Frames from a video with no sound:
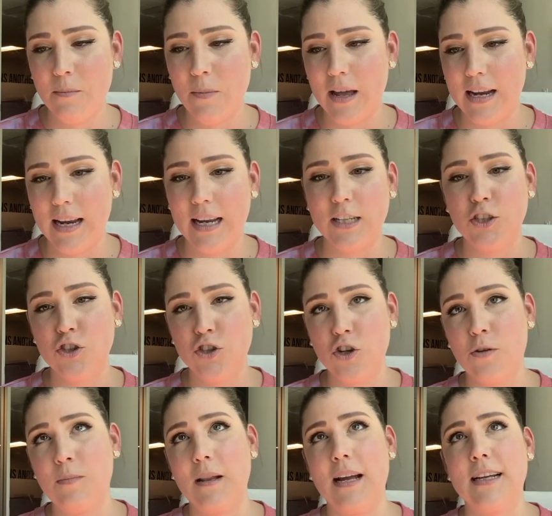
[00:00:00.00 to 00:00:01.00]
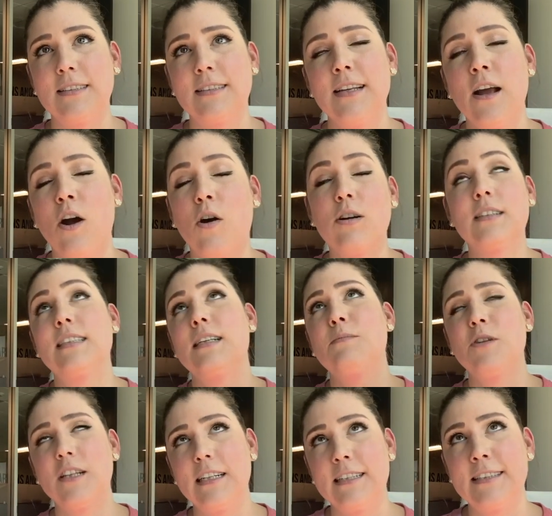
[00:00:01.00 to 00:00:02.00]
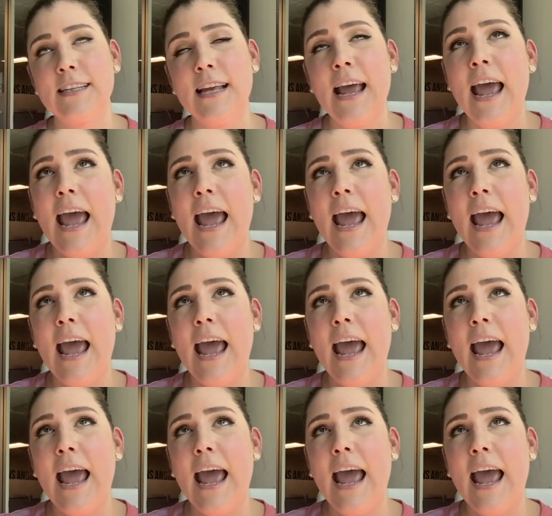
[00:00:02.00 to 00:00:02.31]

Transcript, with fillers: money and surplus or stimulus.